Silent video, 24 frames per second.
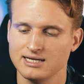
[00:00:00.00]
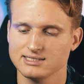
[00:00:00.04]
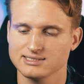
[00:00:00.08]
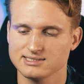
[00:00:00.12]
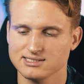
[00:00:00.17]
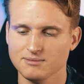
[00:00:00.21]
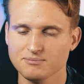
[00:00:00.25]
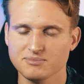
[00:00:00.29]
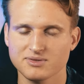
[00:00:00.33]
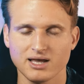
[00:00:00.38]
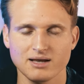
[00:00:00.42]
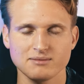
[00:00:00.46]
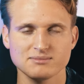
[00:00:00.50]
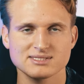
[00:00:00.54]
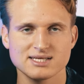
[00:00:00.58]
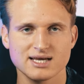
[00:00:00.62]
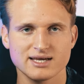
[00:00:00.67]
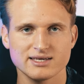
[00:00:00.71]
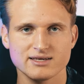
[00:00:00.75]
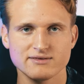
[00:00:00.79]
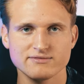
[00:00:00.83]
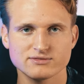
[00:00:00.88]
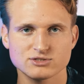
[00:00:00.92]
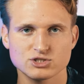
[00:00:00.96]
Sometimes
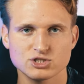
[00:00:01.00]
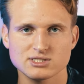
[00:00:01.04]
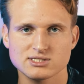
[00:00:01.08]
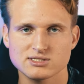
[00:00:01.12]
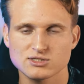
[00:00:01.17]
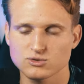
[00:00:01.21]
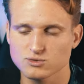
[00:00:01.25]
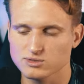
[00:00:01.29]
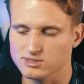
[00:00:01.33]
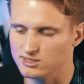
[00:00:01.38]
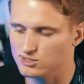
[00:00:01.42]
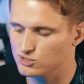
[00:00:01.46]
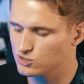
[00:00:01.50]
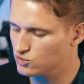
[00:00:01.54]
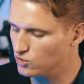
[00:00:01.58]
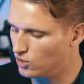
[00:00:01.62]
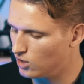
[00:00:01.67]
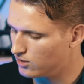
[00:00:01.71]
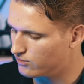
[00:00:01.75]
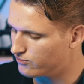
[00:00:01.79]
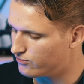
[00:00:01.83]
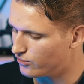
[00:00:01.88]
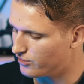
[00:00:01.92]
I even just use a sock,